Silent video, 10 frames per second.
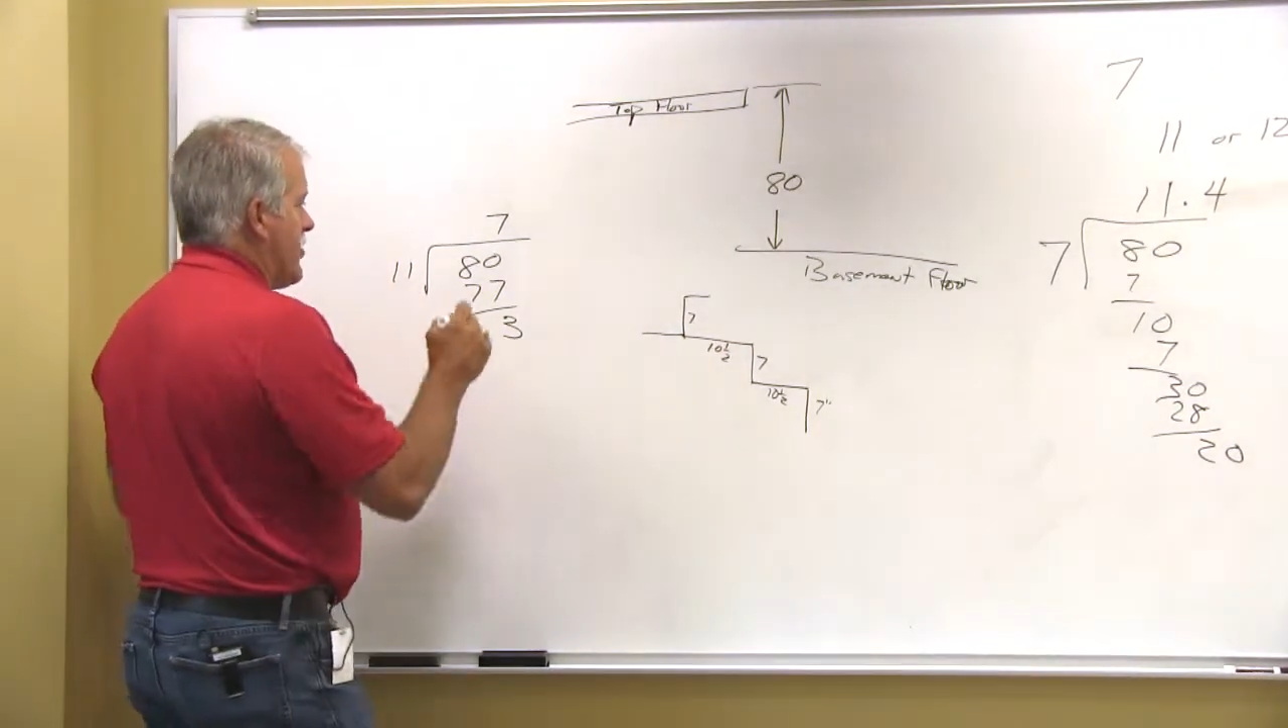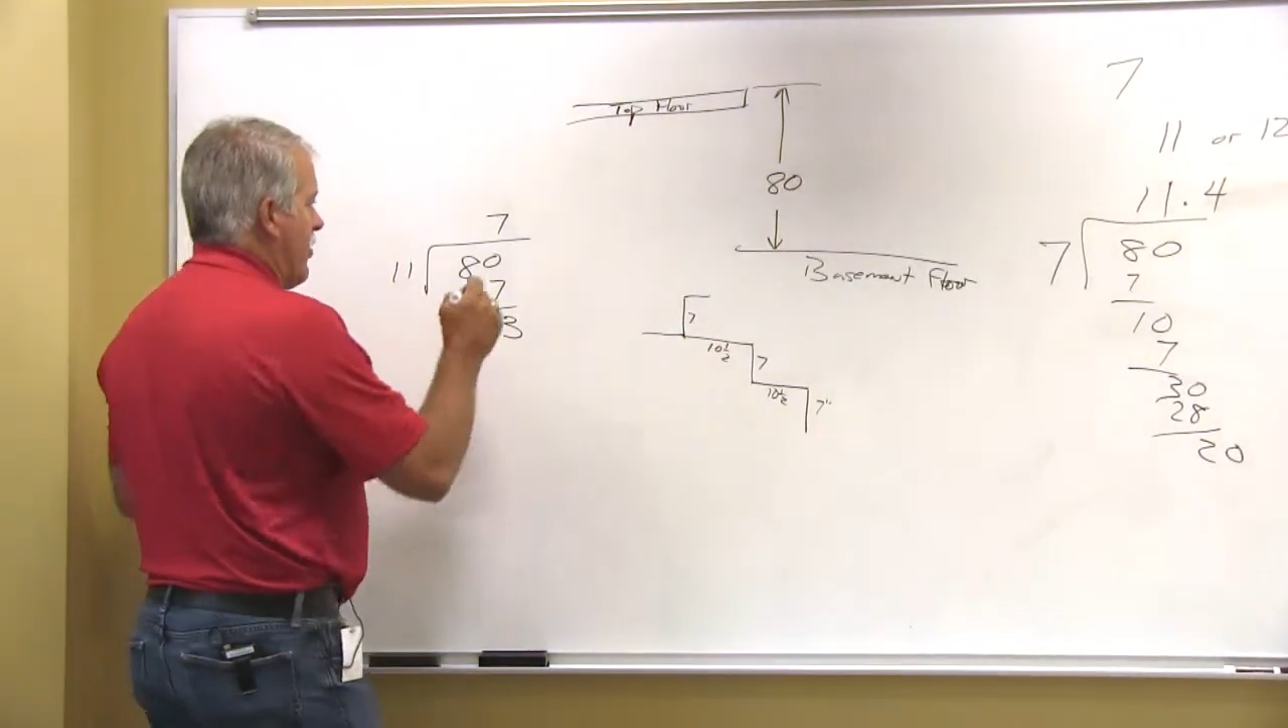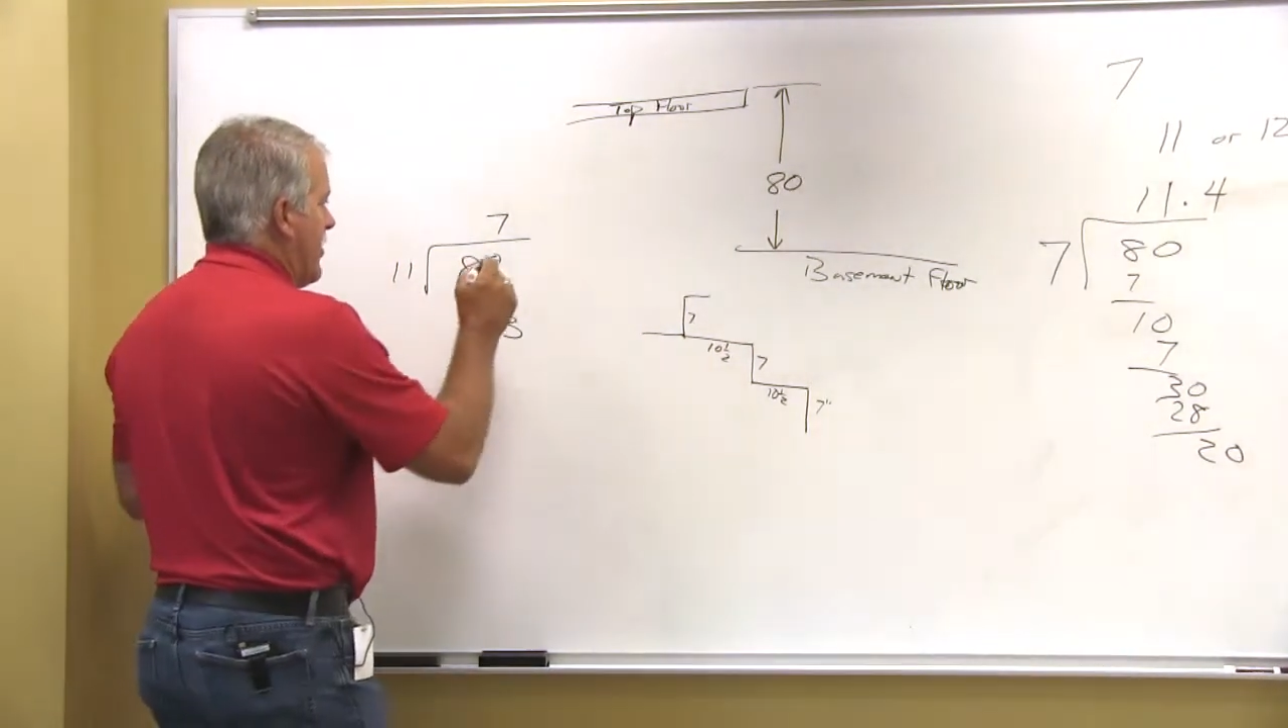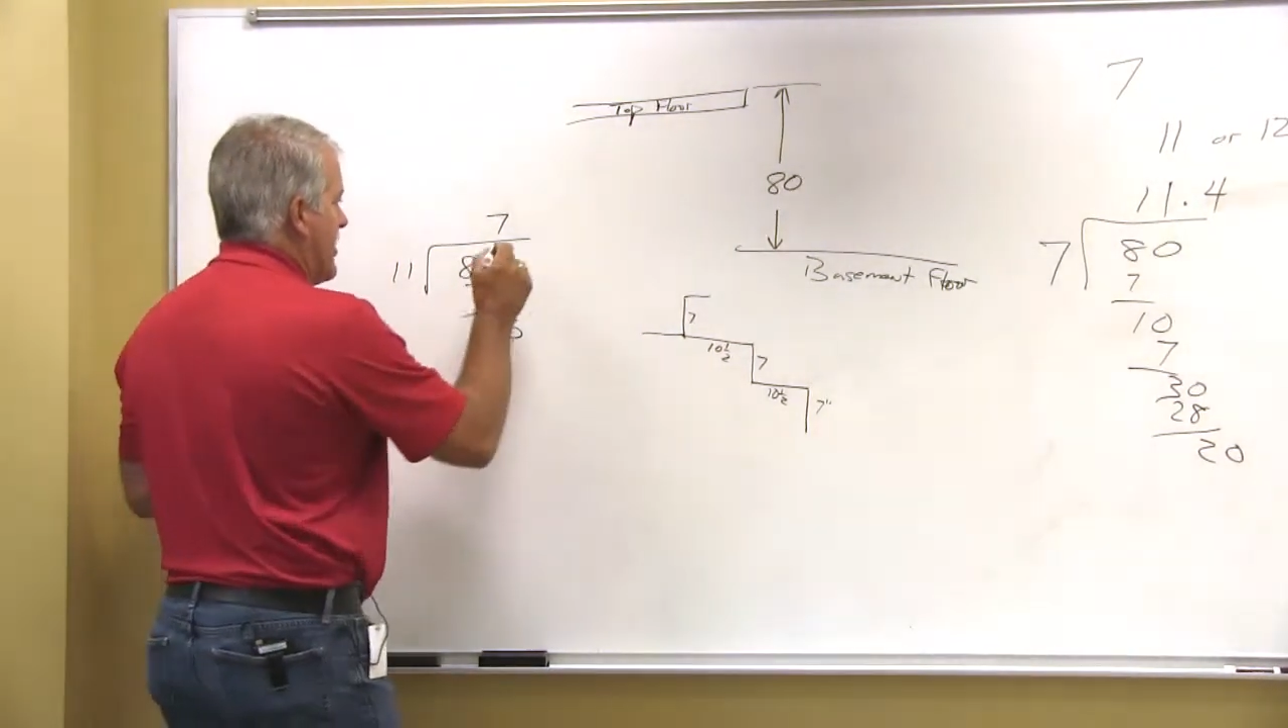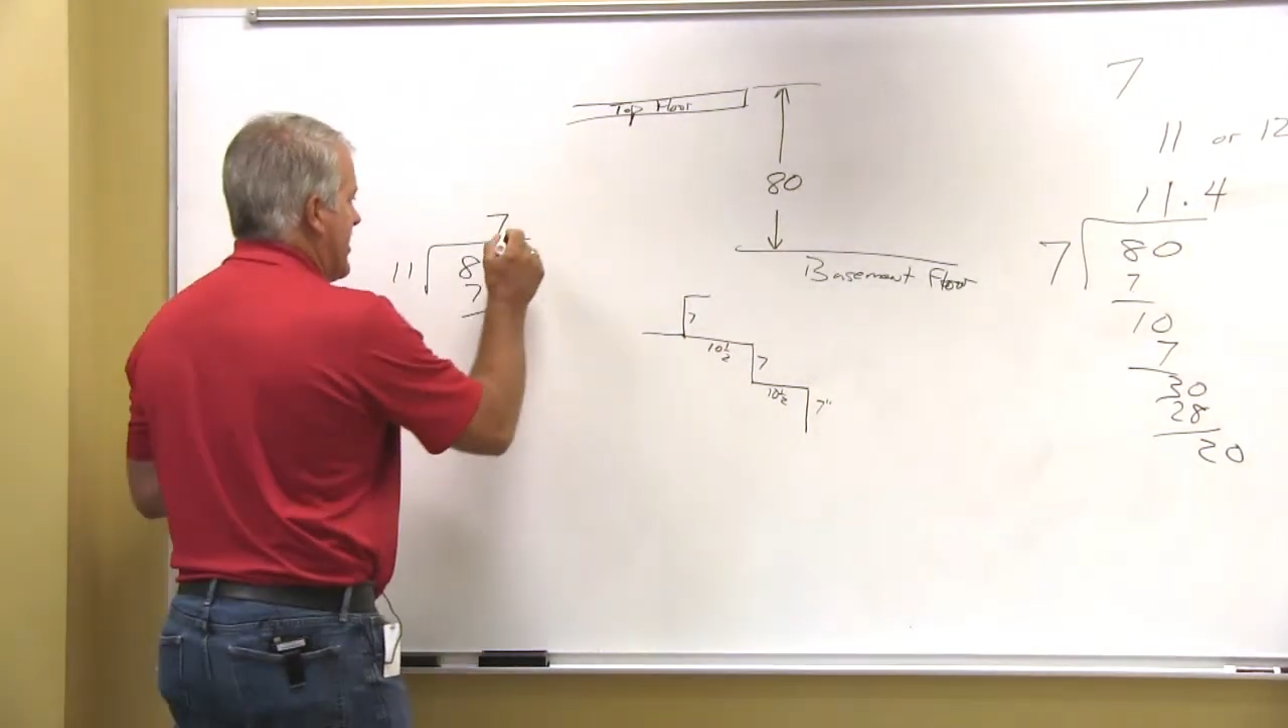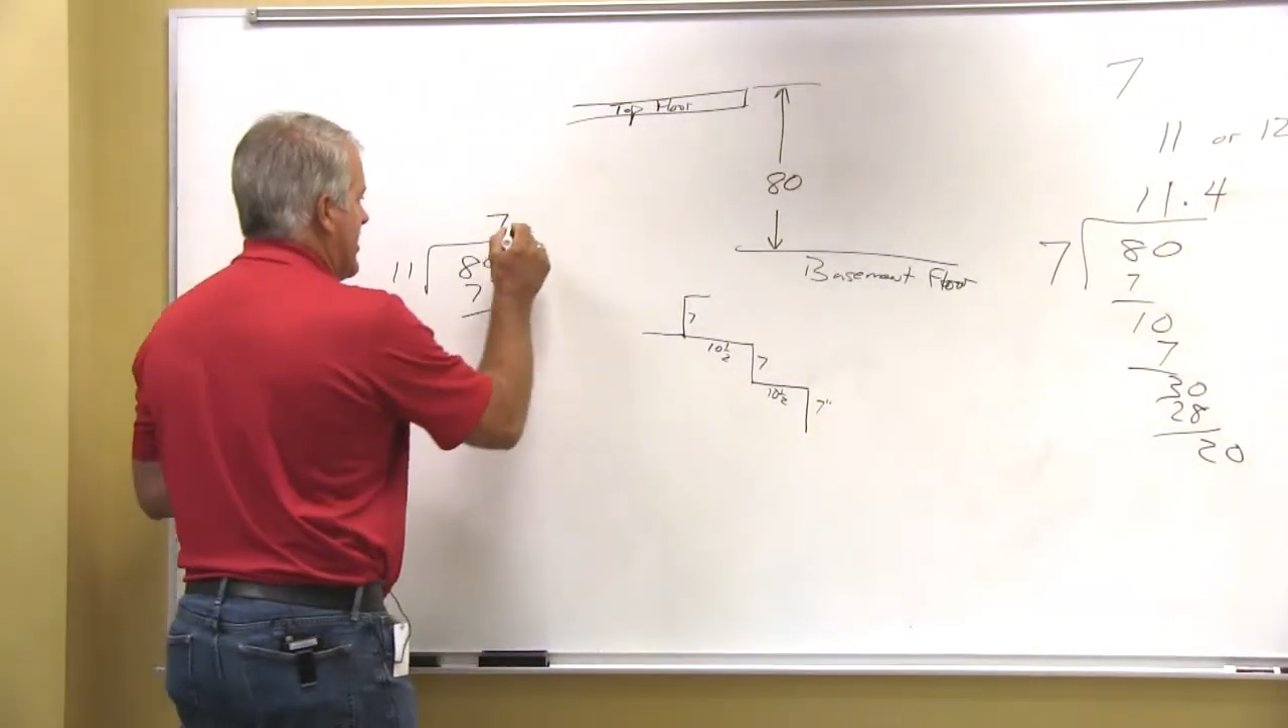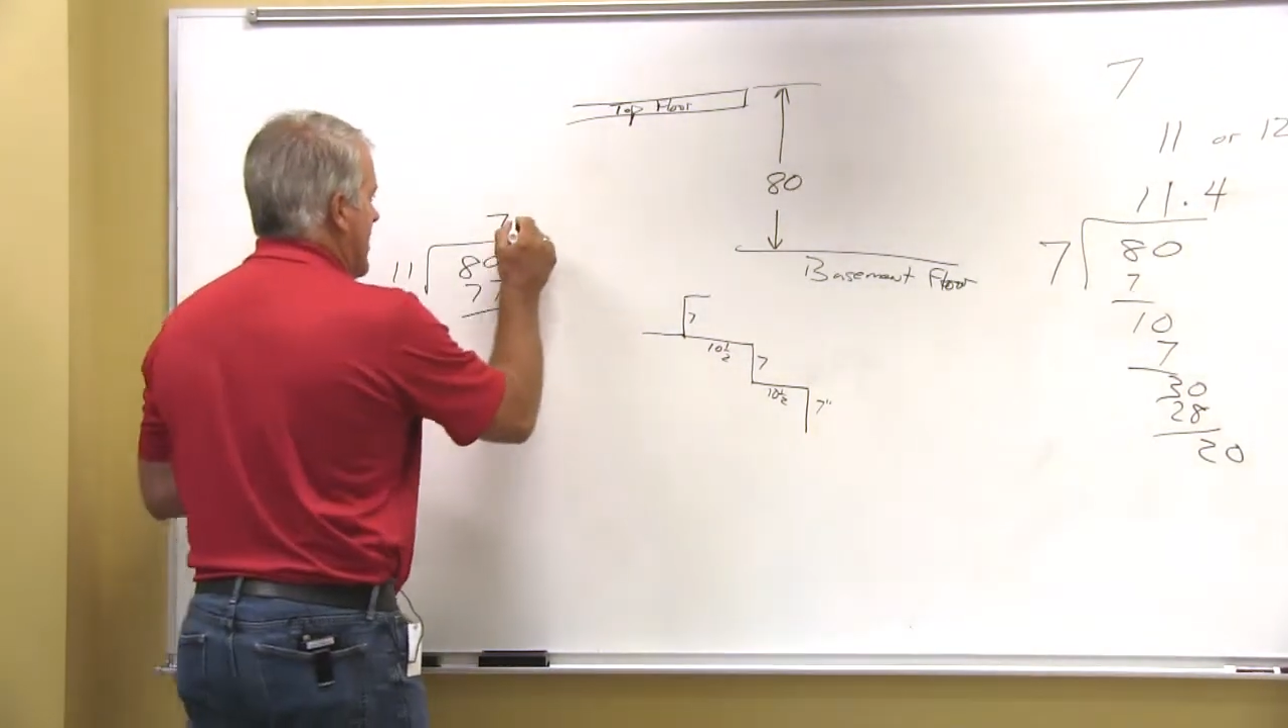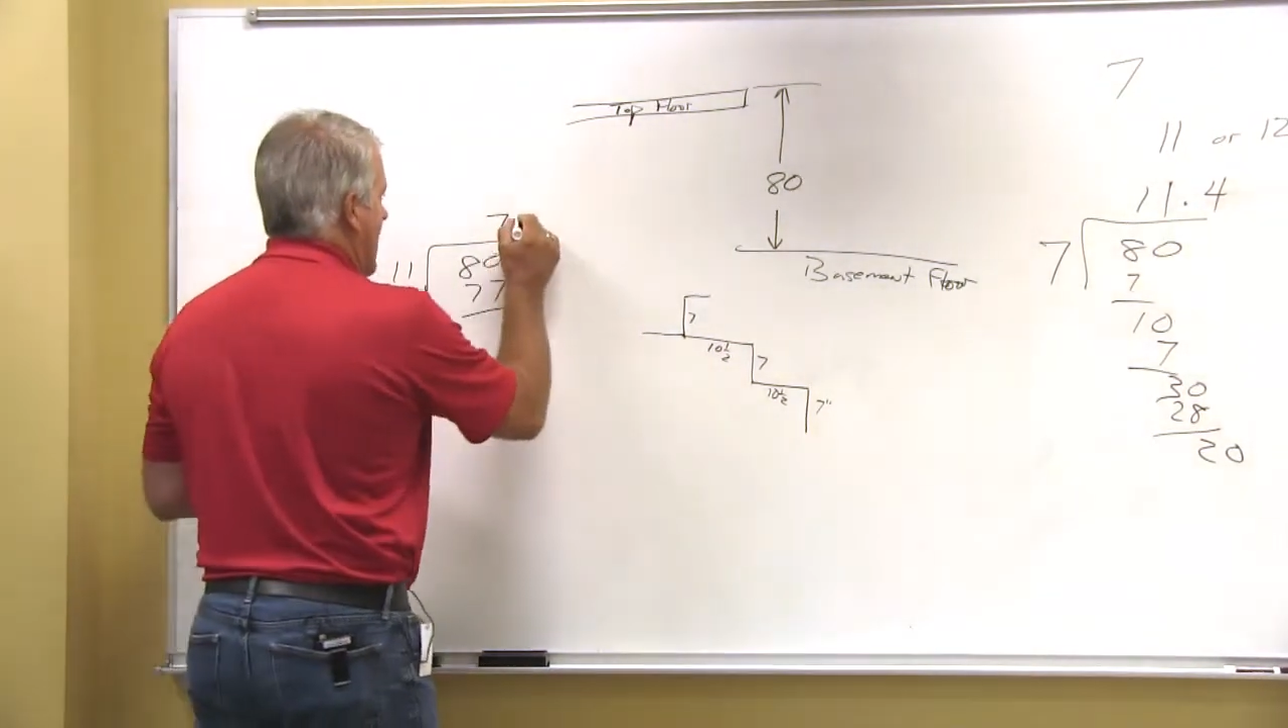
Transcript: so this is